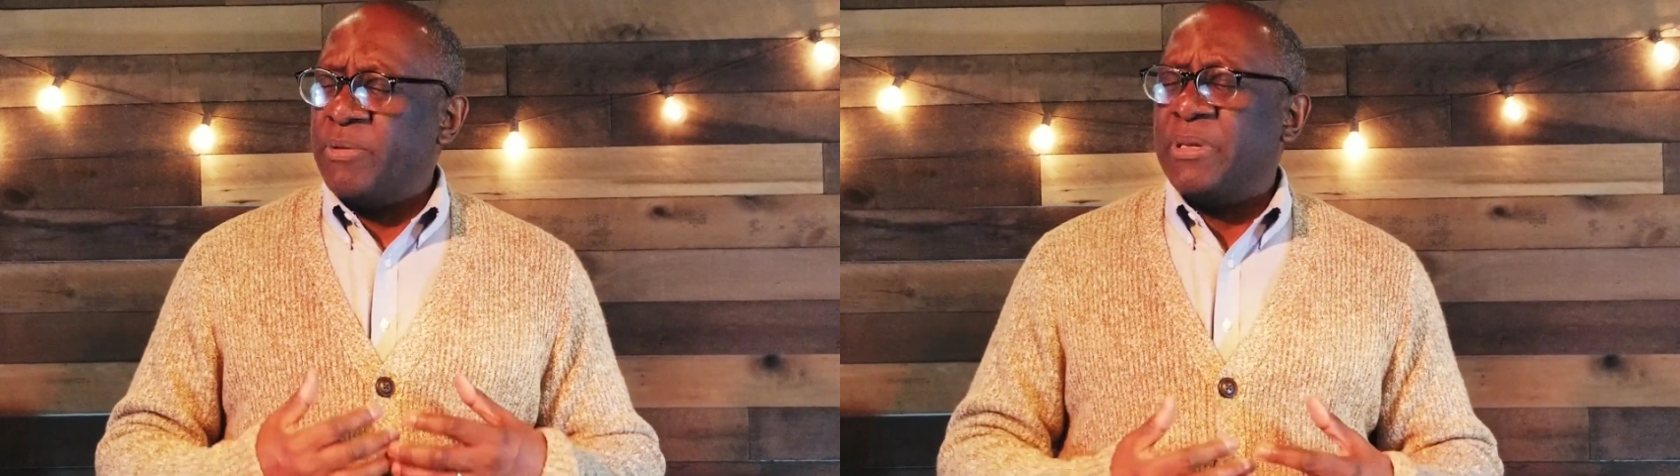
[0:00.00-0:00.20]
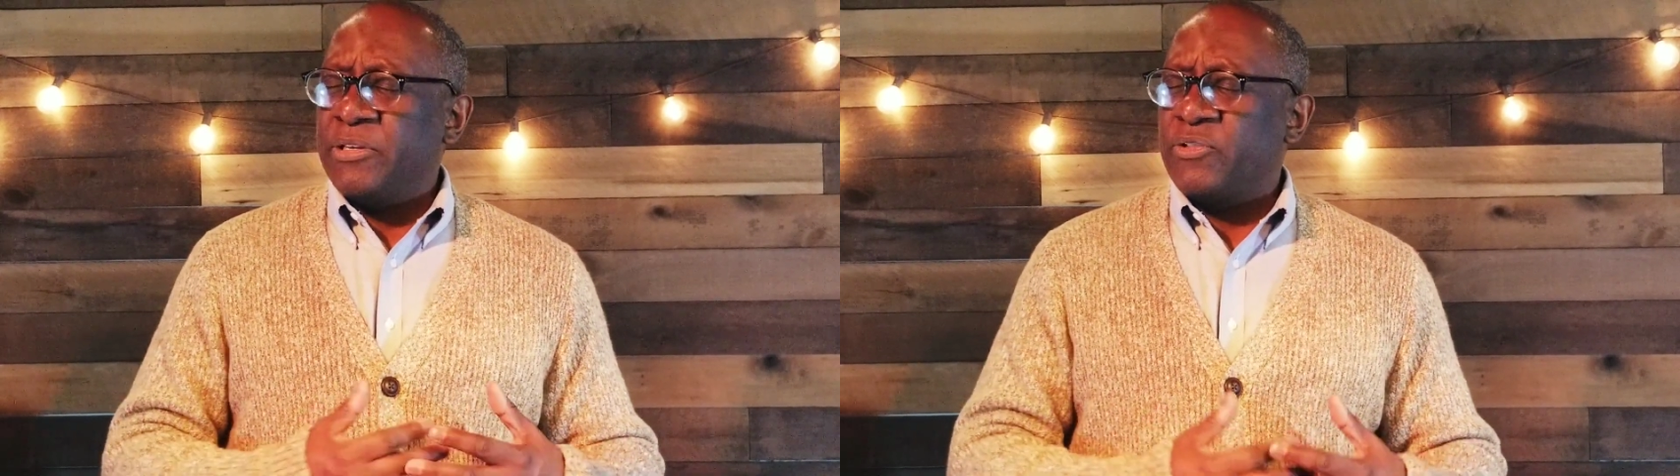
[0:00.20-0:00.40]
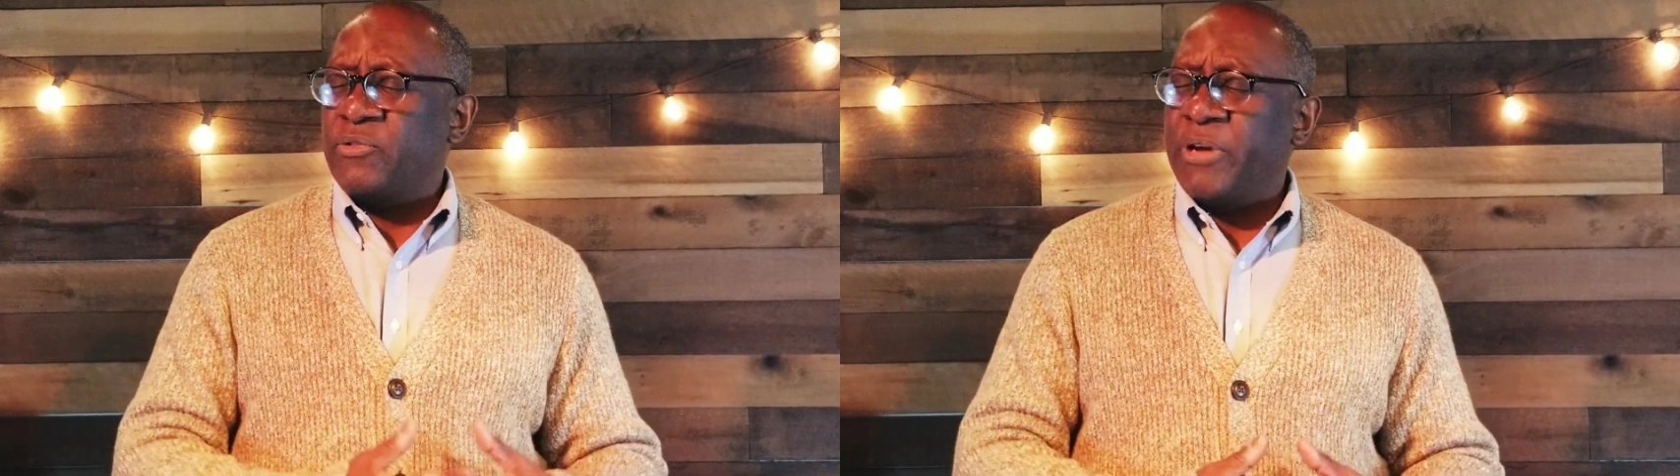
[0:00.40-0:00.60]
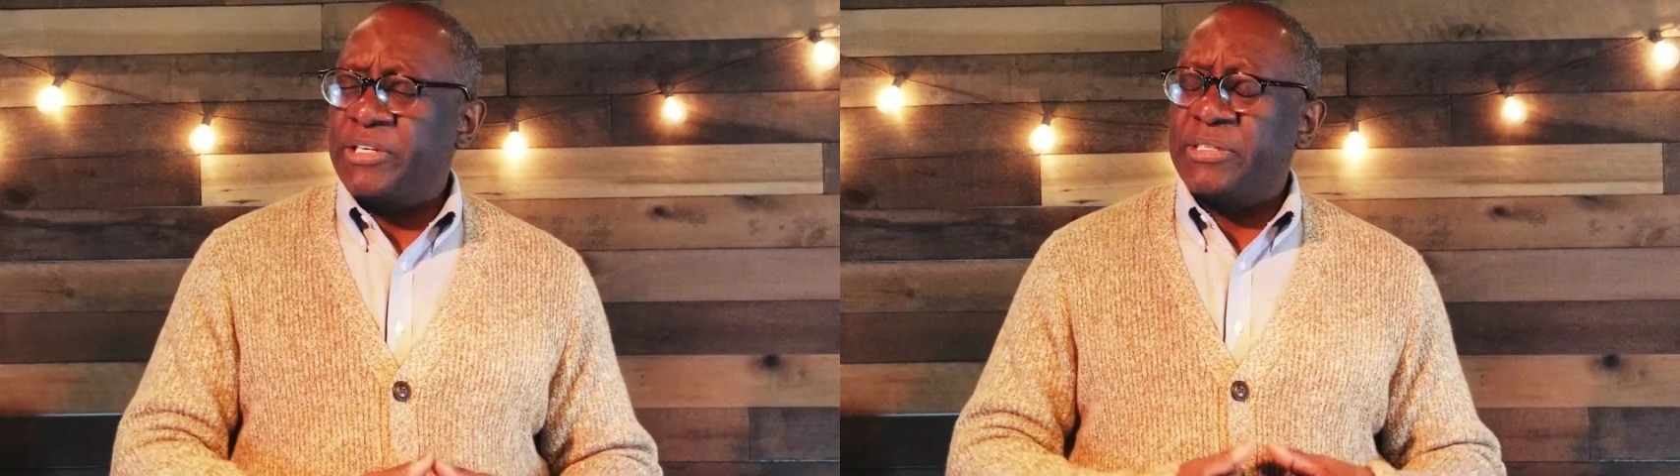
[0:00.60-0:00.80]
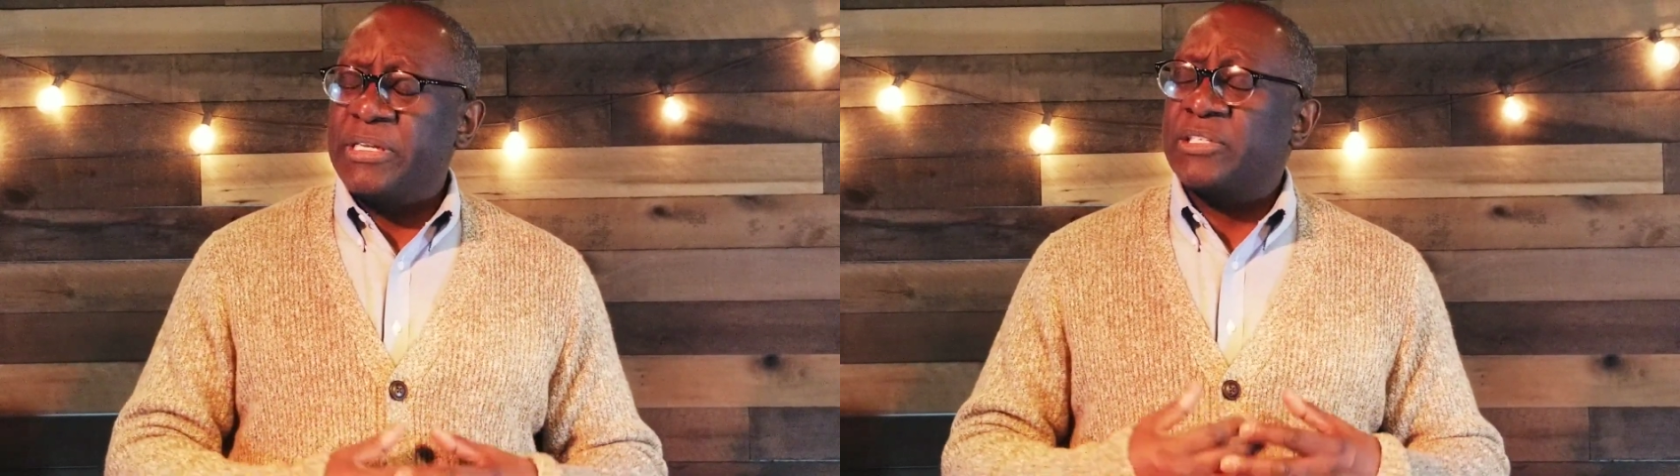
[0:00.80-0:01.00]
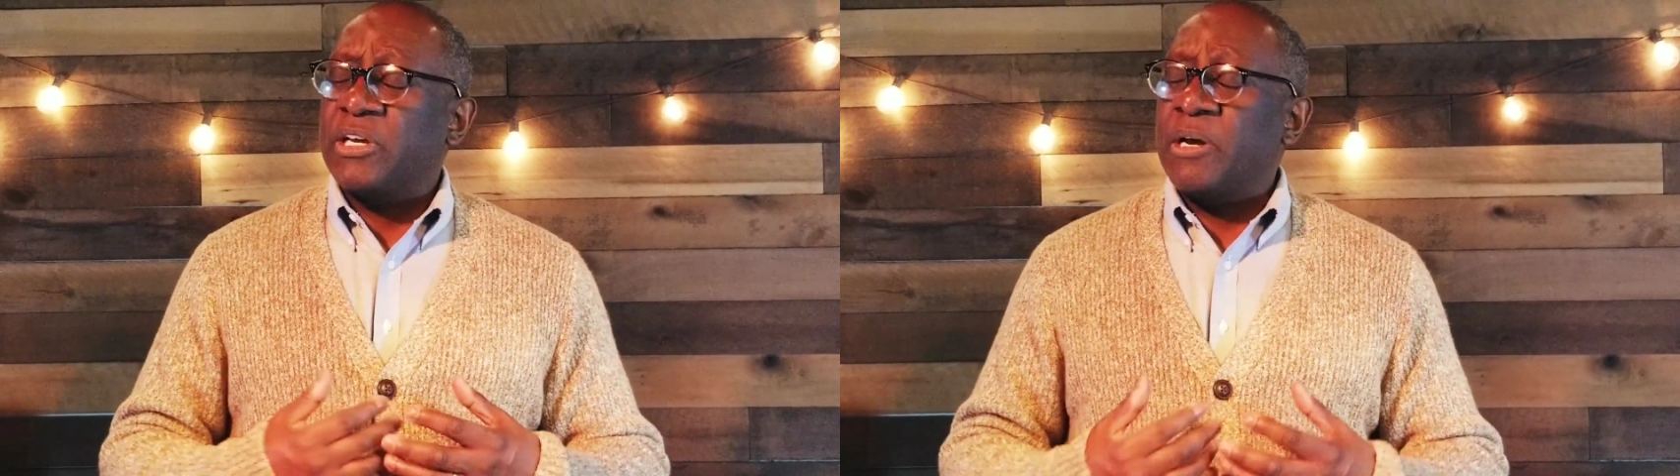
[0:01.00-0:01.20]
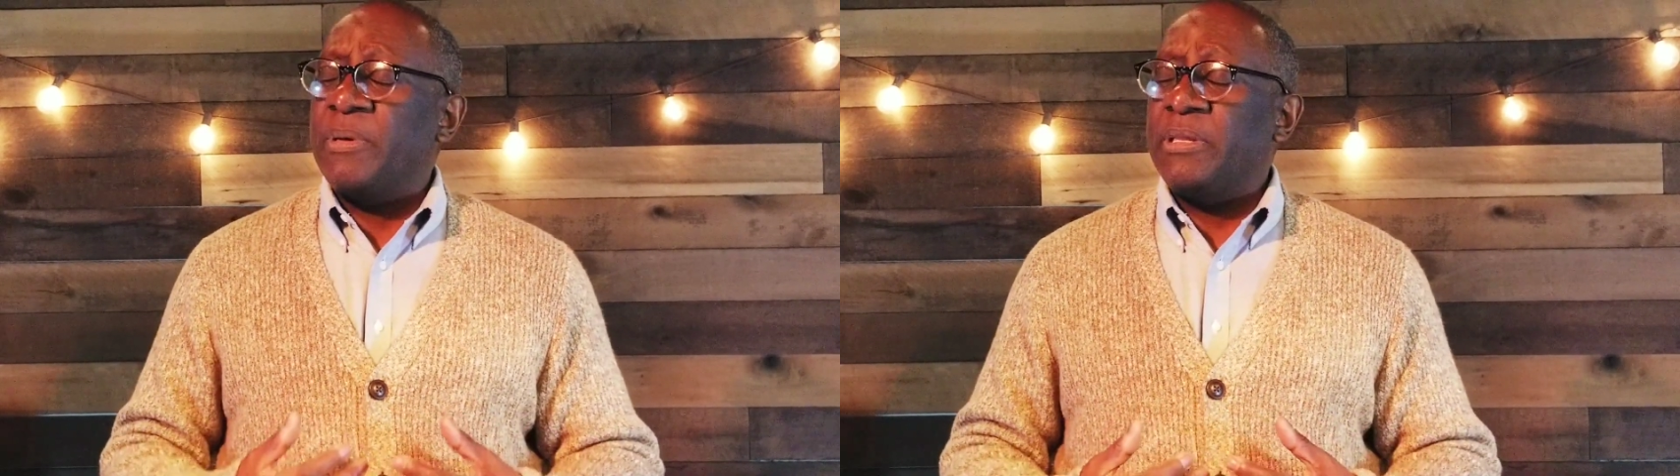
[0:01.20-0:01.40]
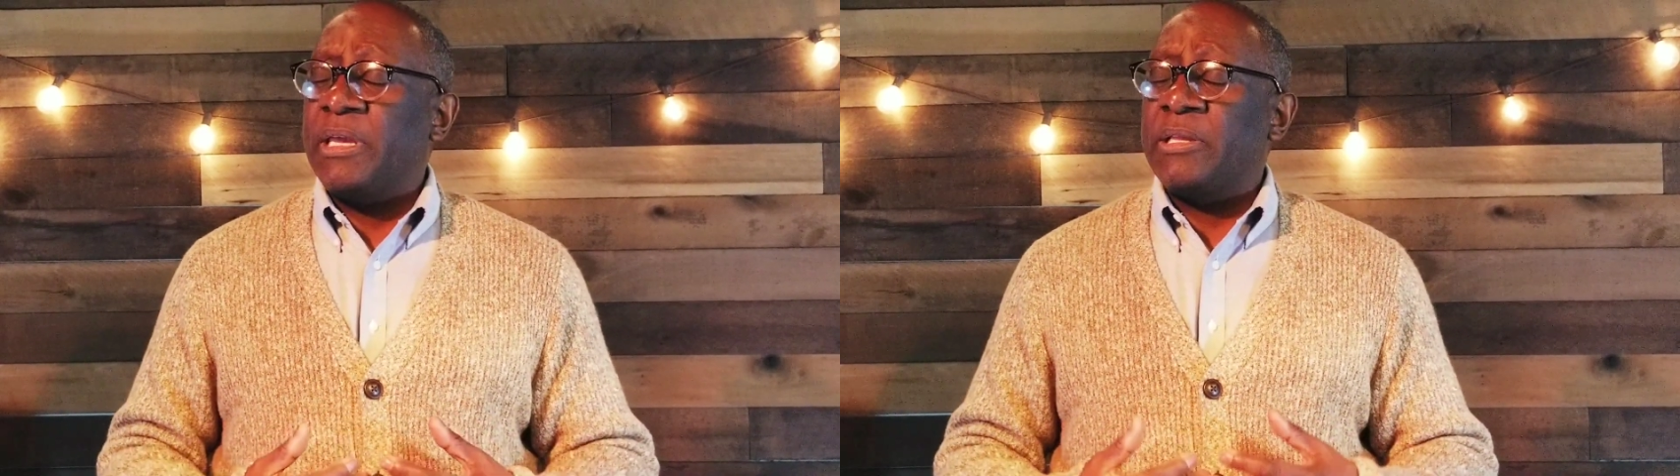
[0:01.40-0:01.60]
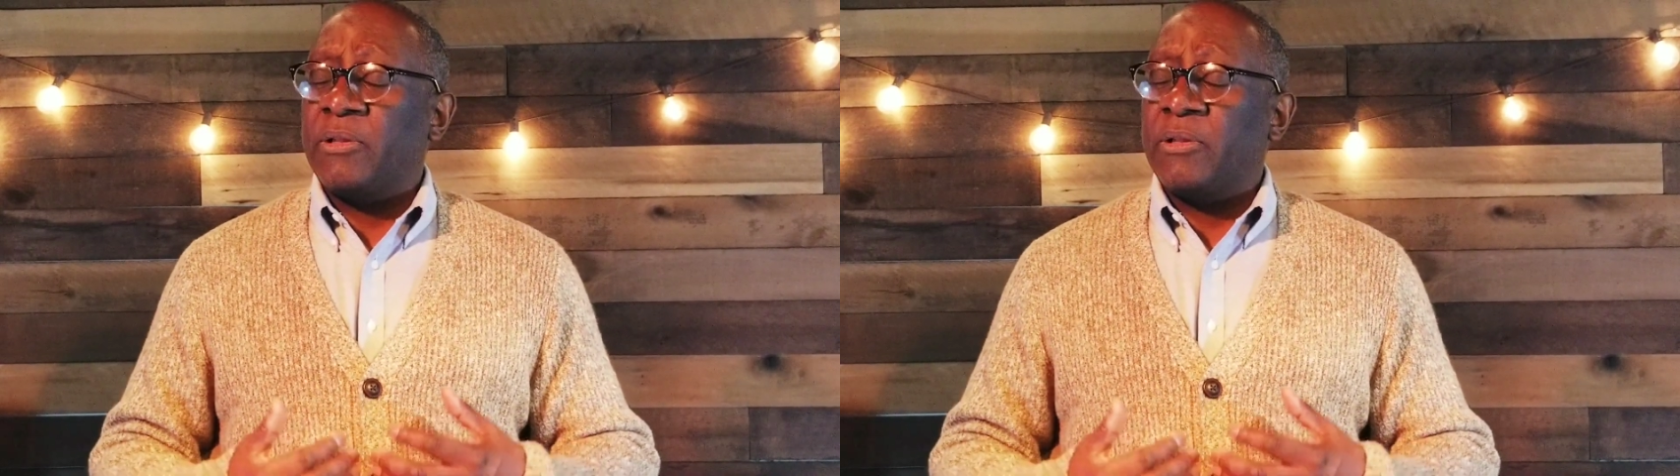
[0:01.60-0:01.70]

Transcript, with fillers: administration that's coming in,